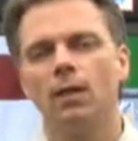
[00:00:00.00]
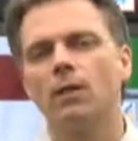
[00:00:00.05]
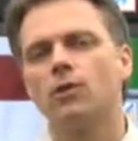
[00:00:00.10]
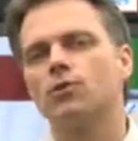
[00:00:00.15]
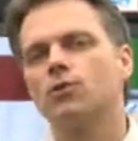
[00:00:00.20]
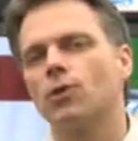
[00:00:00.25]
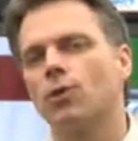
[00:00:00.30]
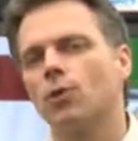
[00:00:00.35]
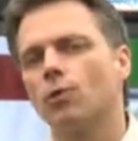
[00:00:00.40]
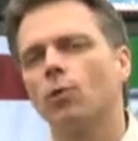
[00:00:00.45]

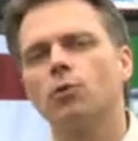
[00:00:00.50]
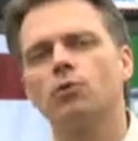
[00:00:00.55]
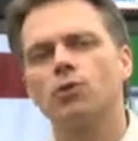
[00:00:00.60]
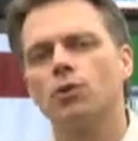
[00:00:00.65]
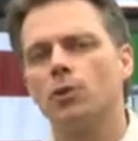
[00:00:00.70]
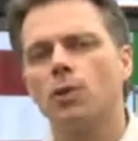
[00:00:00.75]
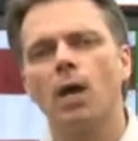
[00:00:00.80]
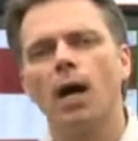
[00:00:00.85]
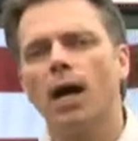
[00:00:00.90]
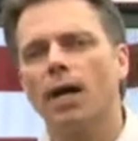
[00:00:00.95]
So those
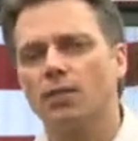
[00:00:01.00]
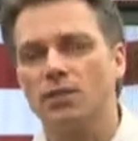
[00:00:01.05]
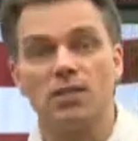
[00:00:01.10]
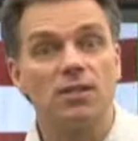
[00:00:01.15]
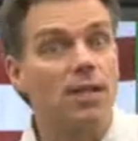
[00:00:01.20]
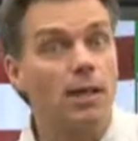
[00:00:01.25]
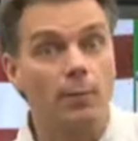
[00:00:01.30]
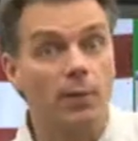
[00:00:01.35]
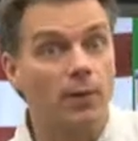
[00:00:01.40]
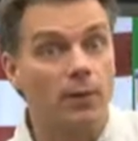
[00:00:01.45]
are not
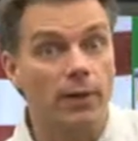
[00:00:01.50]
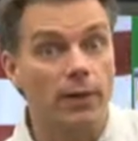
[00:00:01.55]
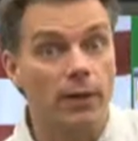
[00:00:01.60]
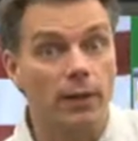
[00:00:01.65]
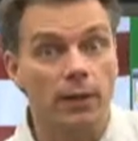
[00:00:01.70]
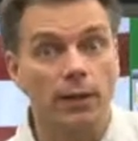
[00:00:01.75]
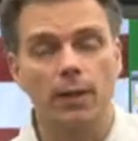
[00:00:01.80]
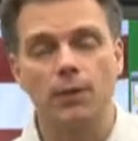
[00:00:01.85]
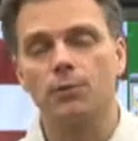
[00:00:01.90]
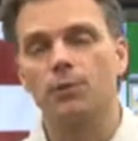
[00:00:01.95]

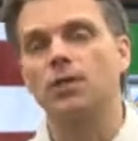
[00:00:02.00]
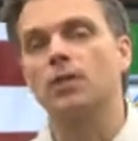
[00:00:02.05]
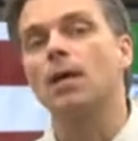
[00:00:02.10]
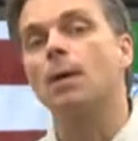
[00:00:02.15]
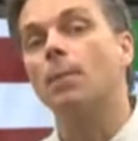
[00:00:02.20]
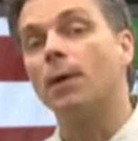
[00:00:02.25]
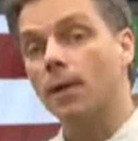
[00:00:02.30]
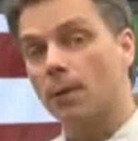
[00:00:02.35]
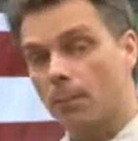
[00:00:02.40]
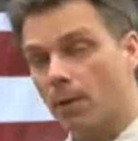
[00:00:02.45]
democratic countries.
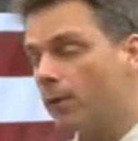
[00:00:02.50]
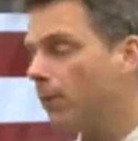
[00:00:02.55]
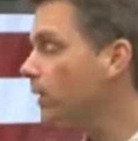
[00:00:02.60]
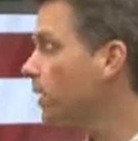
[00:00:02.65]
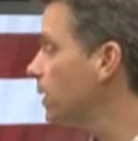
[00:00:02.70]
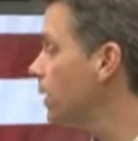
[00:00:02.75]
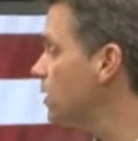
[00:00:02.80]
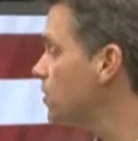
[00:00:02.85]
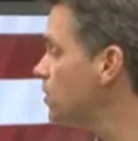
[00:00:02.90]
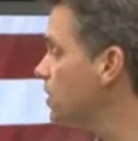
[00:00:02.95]
But
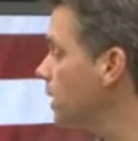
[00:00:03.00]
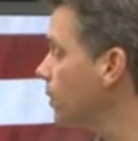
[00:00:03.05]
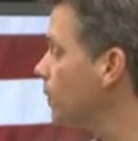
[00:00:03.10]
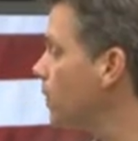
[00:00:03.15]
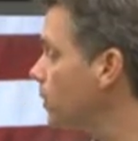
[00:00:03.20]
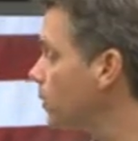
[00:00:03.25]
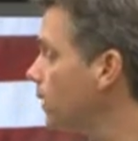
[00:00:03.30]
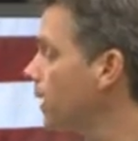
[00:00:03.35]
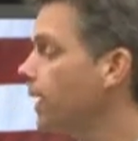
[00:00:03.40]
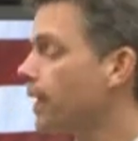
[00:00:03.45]
America is
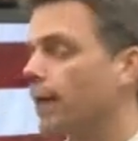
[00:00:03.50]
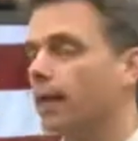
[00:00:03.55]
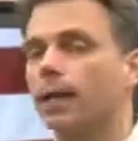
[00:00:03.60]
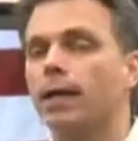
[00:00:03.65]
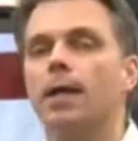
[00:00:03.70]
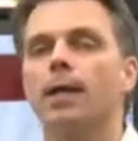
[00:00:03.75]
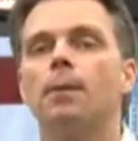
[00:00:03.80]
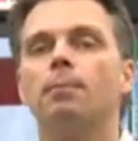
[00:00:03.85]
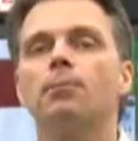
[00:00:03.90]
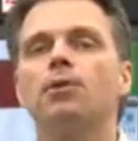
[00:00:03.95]
democratic.
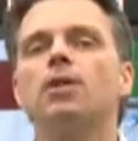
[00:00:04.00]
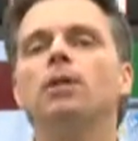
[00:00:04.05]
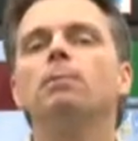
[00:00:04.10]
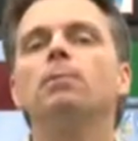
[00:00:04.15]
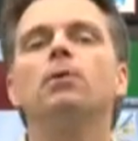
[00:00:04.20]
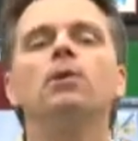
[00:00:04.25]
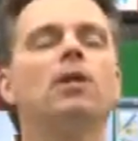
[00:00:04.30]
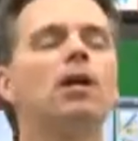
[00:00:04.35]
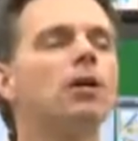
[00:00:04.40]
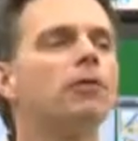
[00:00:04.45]

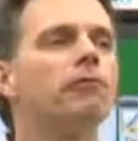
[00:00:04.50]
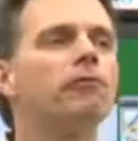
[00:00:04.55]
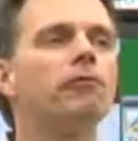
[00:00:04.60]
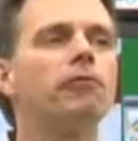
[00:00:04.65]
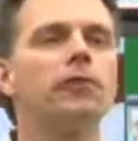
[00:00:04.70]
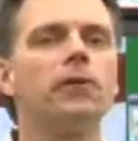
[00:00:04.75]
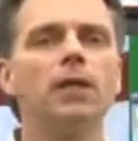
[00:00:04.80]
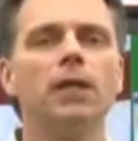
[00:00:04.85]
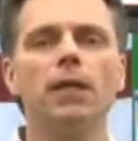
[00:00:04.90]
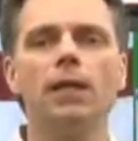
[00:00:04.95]
People are
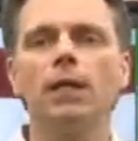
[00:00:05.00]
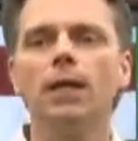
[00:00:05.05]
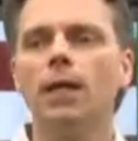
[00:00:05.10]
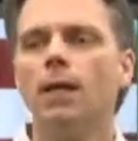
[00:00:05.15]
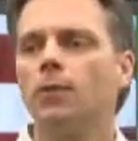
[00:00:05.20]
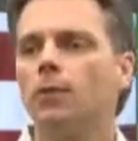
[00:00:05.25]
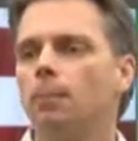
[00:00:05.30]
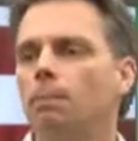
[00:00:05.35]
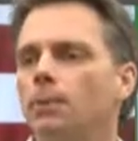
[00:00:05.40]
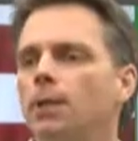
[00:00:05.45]
free.
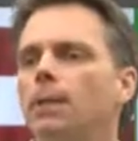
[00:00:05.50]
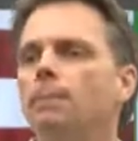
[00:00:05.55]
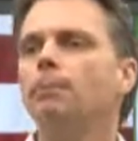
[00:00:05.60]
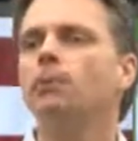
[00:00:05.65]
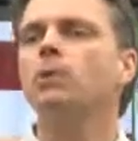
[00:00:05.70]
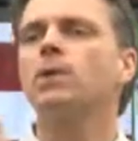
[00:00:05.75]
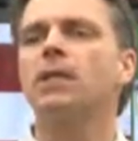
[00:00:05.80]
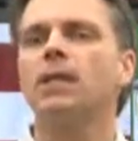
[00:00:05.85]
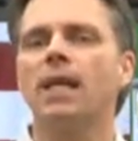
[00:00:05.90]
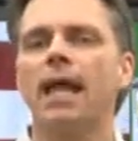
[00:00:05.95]
The
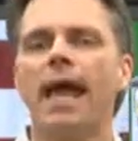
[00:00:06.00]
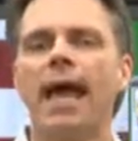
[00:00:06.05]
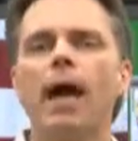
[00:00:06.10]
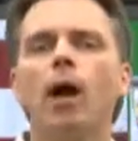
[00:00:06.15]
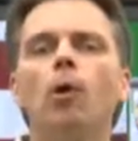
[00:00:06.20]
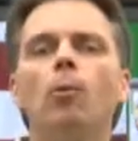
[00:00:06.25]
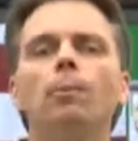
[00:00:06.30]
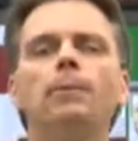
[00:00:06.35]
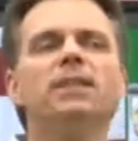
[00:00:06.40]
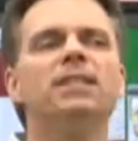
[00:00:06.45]
people can
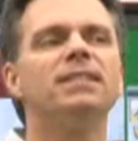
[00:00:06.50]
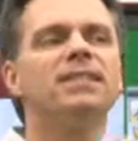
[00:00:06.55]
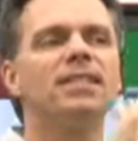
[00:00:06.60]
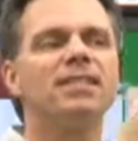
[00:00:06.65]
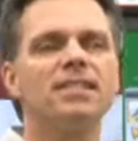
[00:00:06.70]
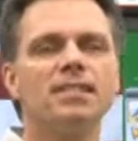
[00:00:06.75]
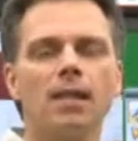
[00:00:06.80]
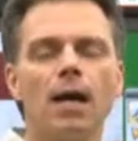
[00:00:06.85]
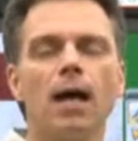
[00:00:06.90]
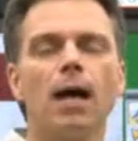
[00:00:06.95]
help
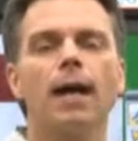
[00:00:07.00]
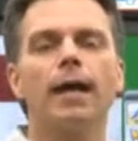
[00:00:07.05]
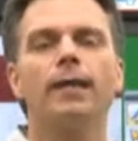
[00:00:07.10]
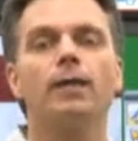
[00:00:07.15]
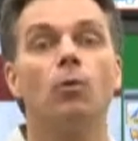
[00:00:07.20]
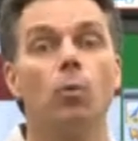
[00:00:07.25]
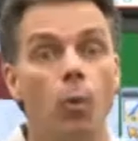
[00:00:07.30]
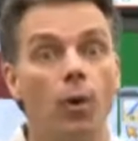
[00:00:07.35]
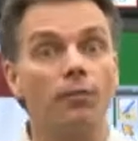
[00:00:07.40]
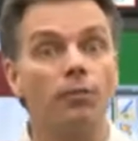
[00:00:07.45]

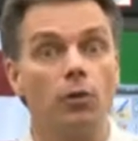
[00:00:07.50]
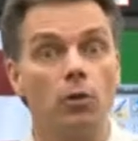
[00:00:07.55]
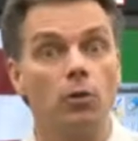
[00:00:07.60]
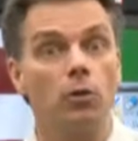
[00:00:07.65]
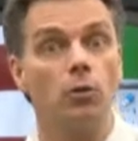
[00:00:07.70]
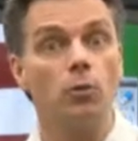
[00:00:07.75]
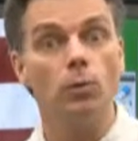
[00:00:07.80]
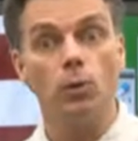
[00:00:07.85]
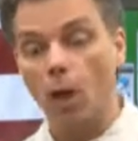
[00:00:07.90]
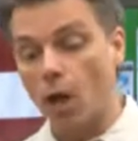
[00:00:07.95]
decide what the
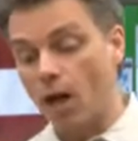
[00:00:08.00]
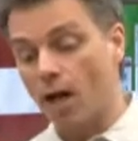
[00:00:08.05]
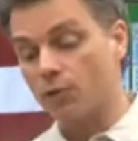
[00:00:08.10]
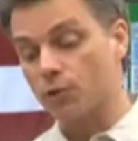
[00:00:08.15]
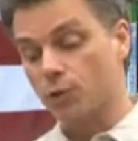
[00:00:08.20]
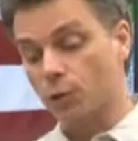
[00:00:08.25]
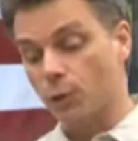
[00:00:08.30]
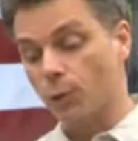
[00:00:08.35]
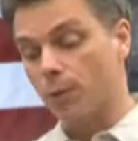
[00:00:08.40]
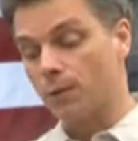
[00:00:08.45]
new laws
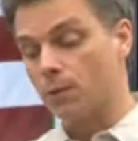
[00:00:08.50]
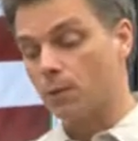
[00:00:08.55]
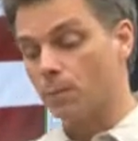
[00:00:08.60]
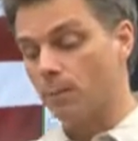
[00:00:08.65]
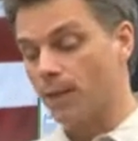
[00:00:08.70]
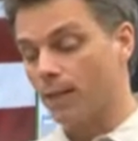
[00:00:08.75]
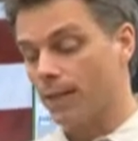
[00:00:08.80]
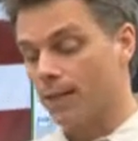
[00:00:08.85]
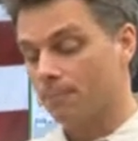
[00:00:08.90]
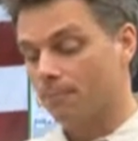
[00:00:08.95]
are going to
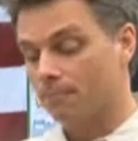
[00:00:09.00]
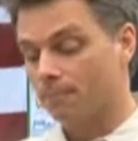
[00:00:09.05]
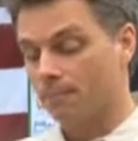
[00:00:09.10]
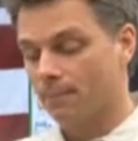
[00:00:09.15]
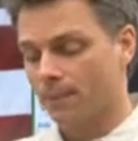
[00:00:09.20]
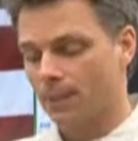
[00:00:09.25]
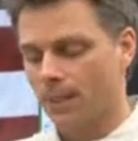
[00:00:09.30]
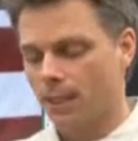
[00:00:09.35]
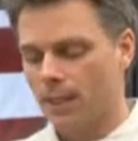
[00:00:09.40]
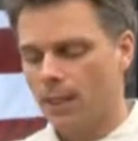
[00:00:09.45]
be.
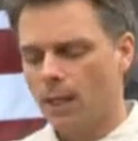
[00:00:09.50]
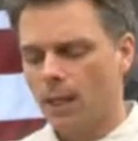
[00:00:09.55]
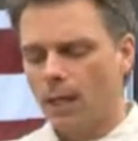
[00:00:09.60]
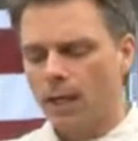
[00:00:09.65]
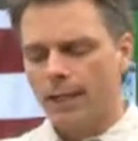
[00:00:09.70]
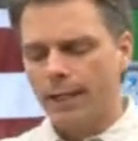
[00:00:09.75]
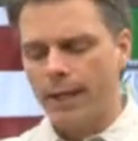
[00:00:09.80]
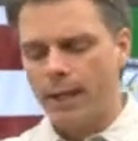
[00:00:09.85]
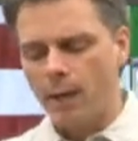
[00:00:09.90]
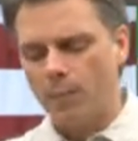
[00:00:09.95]

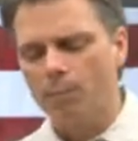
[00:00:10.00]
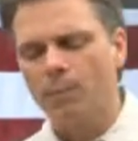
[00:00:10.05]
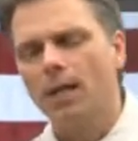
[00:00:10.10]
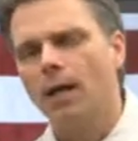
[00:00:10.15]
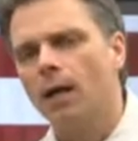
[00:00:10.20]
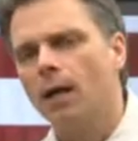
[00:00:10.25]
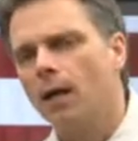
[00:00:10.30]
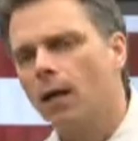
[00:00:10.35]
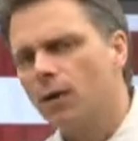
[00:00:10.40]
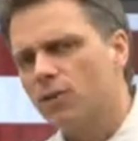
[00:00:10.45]
Now,
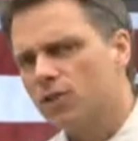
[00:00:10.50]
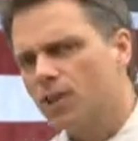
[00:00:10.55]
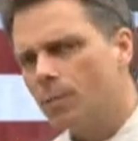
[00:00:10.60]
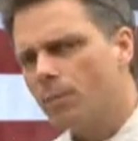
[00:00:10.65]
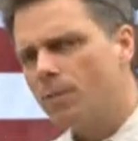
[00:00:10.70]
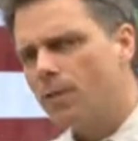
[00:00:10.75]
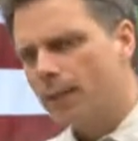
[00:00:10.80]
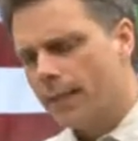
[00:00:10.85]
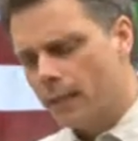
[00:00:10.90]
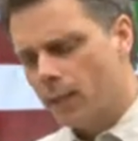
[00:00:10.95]

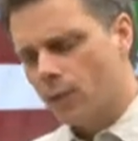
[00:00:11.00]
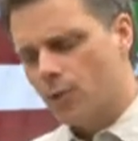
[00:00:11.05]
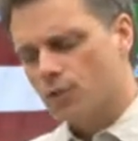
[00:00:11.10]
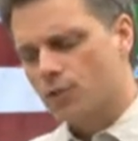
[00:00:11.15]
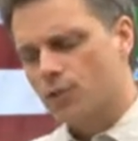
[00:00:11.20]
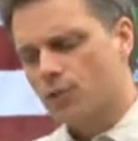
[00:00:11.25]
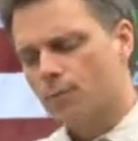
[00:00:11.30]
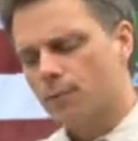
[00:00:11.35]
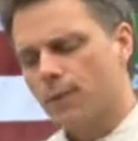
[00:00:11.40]
something else.